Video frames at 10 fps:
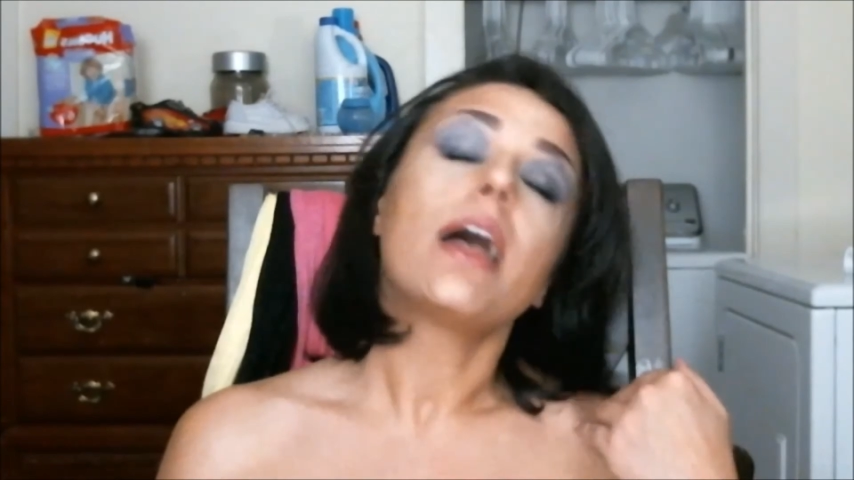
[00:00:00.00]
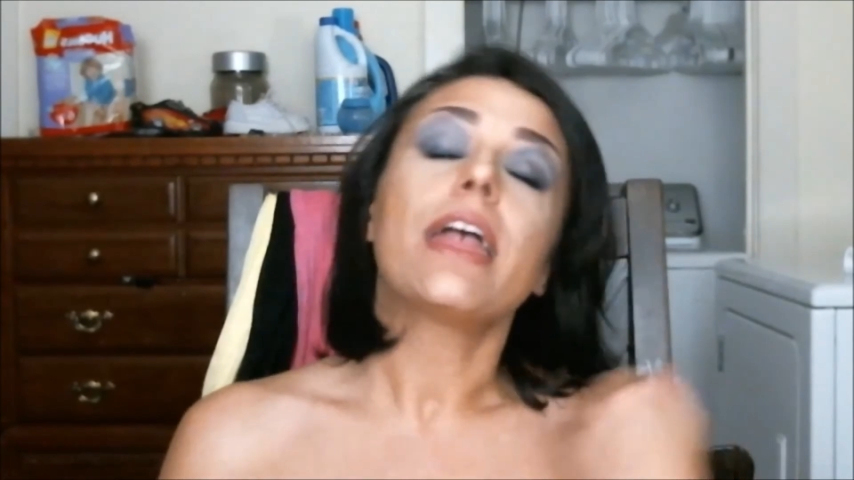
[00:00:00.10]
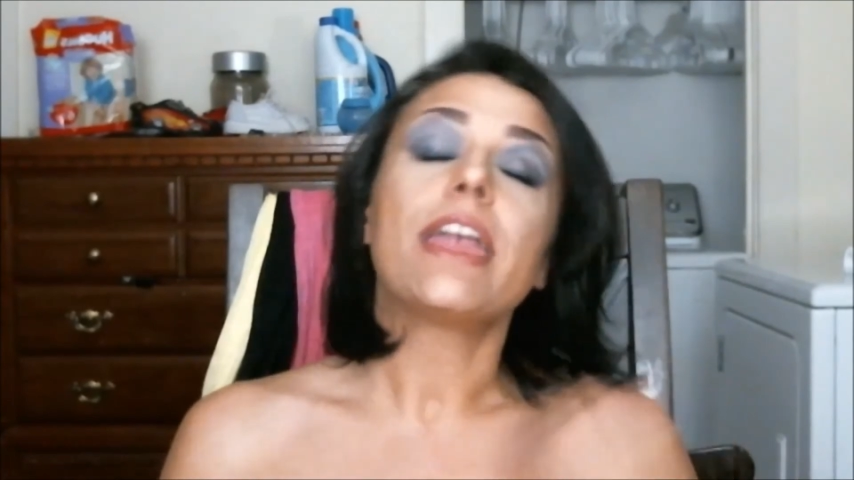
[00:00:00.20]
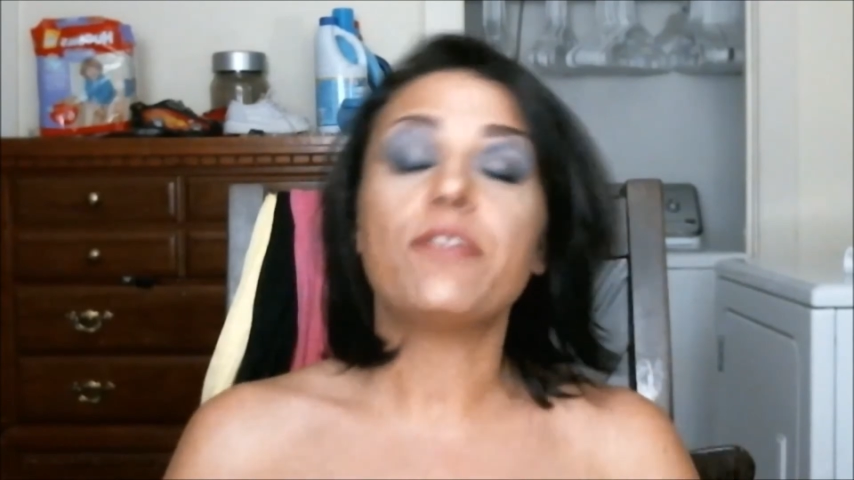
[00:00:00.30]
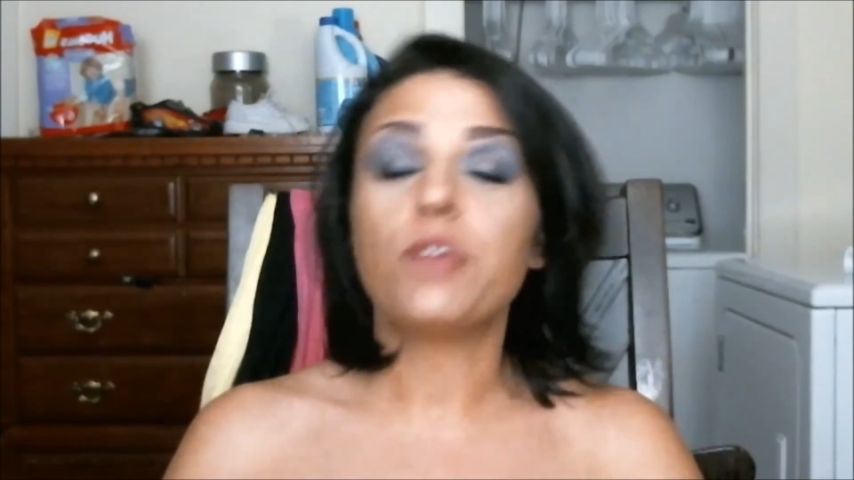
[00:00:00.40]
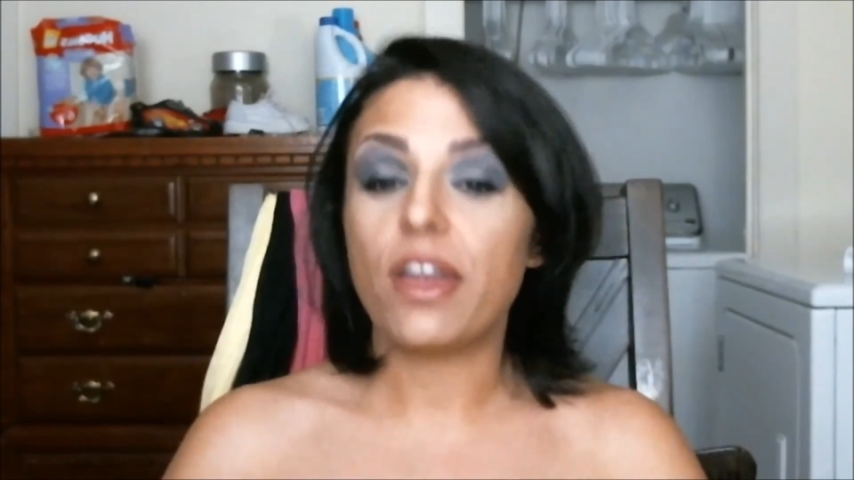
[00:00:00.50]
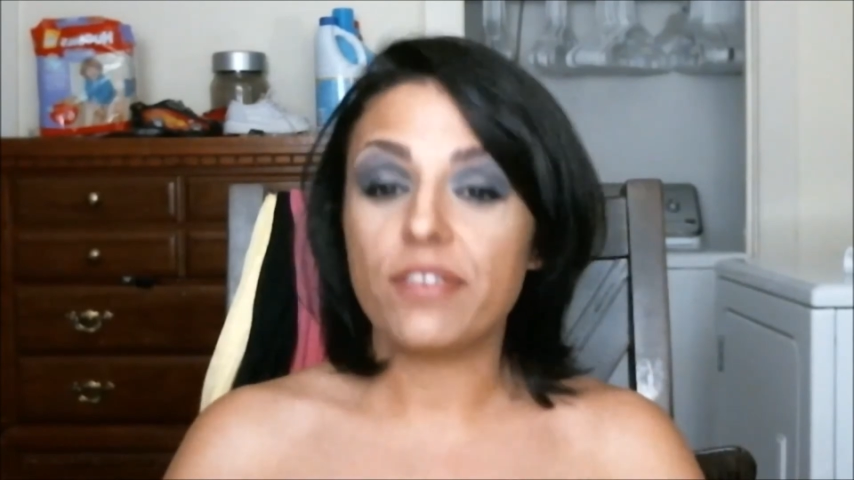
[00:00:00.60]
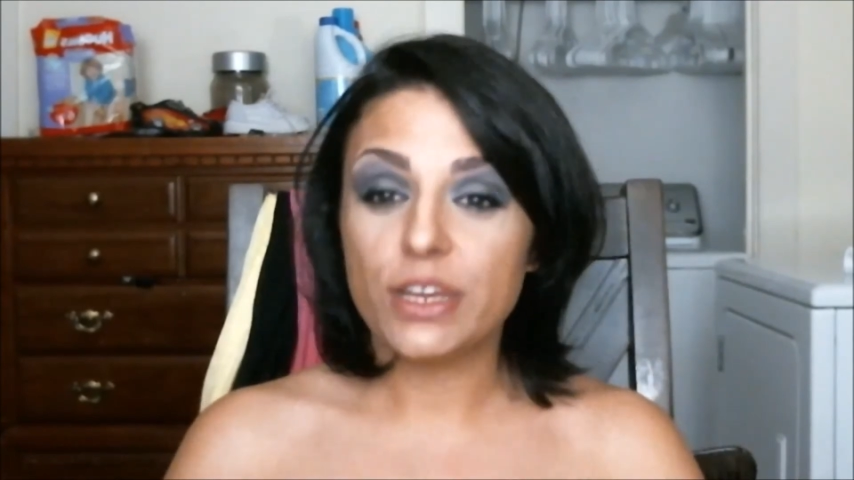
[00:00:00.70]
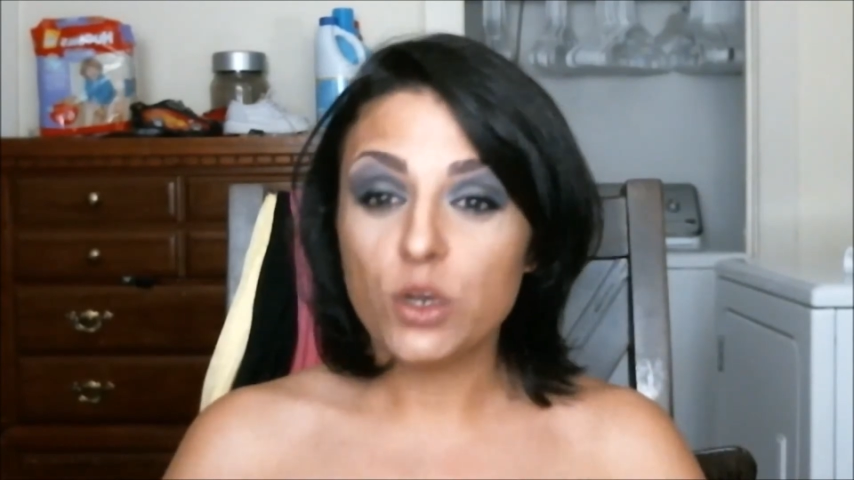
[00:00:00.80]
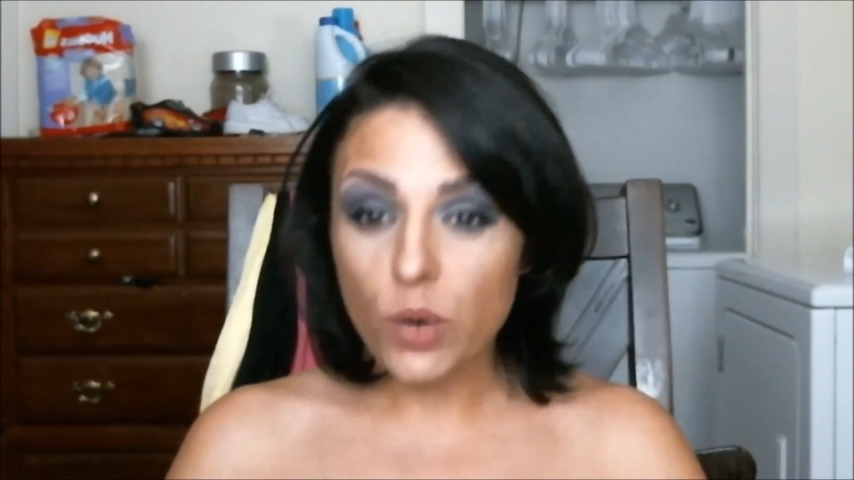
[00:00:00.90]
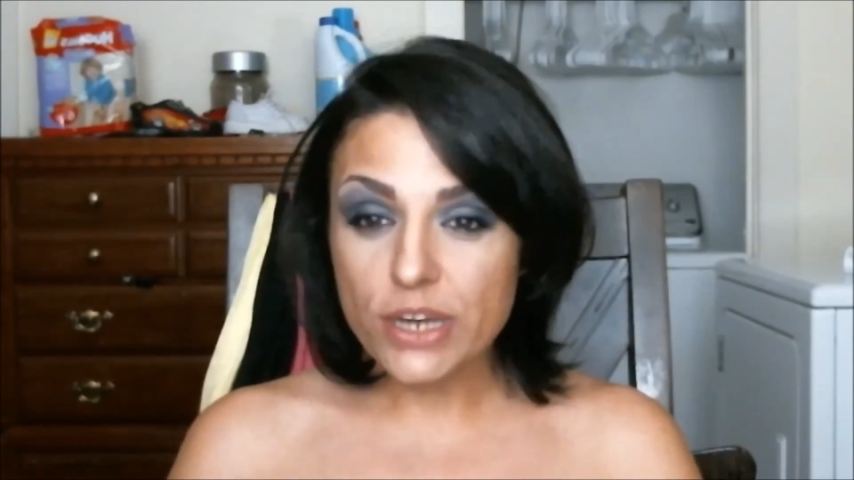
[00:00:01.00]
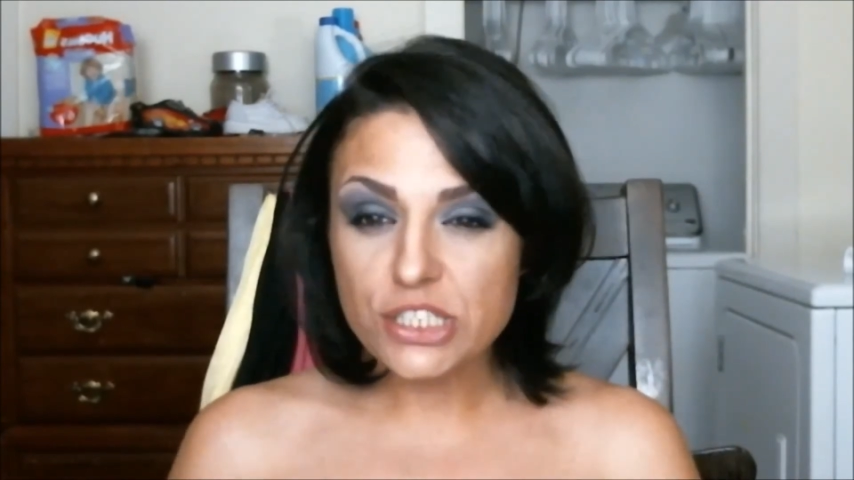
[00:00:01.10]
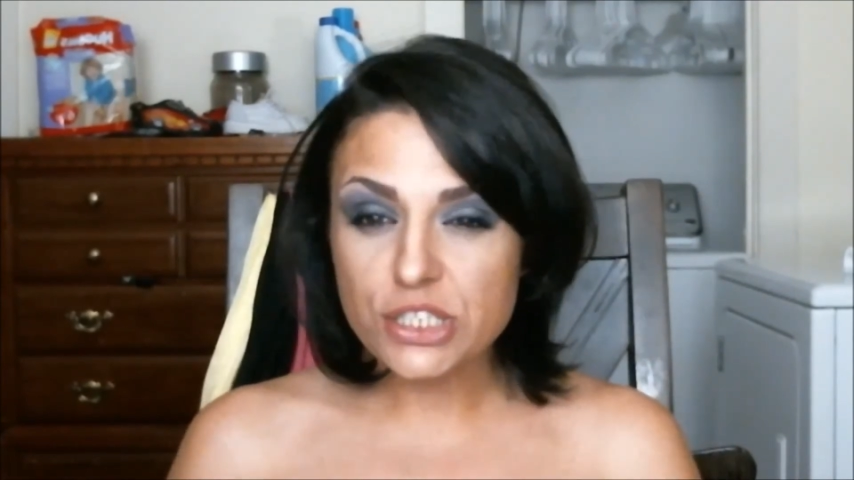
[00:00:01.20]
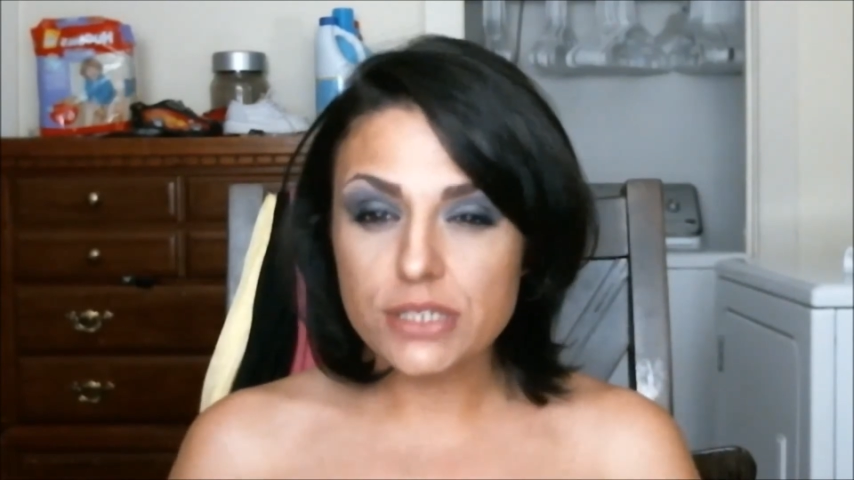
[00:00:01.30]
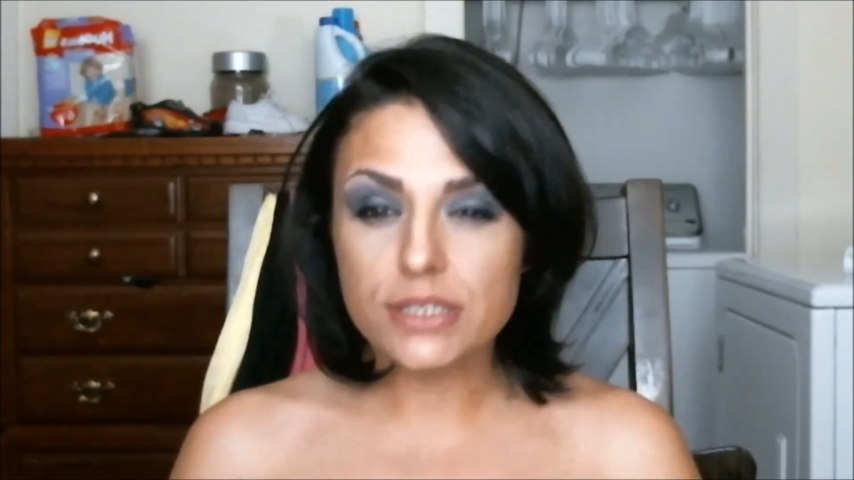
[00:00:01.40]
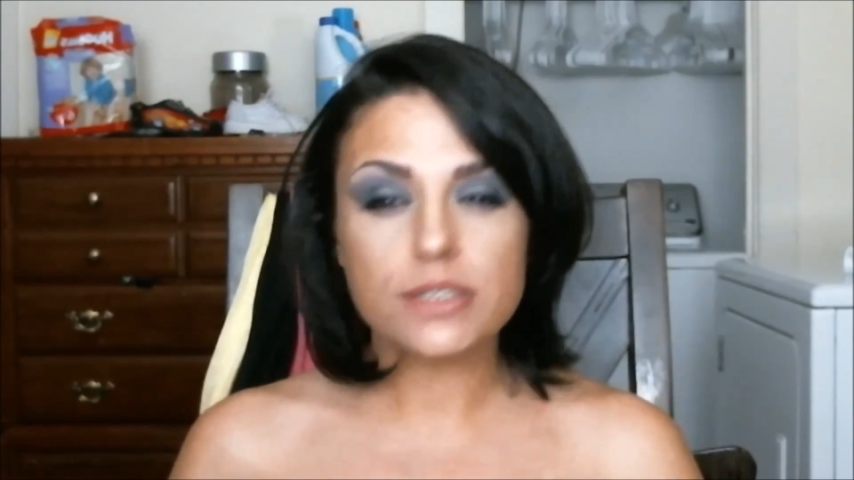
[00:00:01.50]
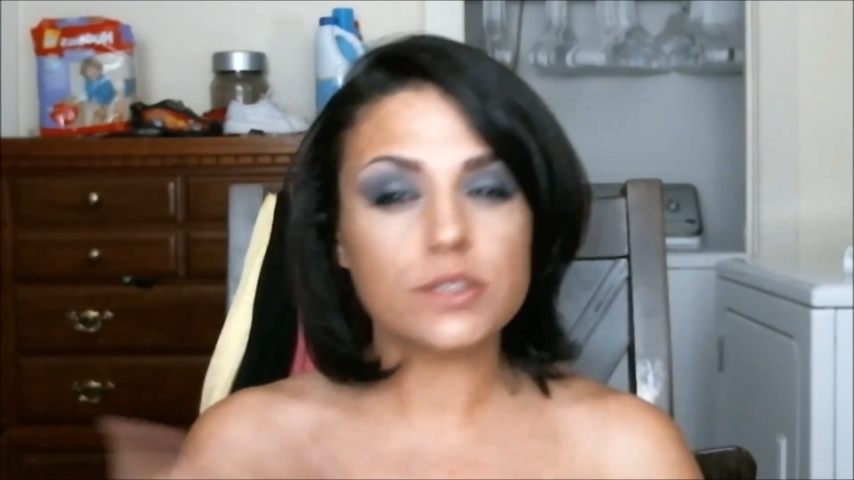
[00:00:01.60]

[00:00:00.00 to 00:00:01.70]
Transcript: If you have any questions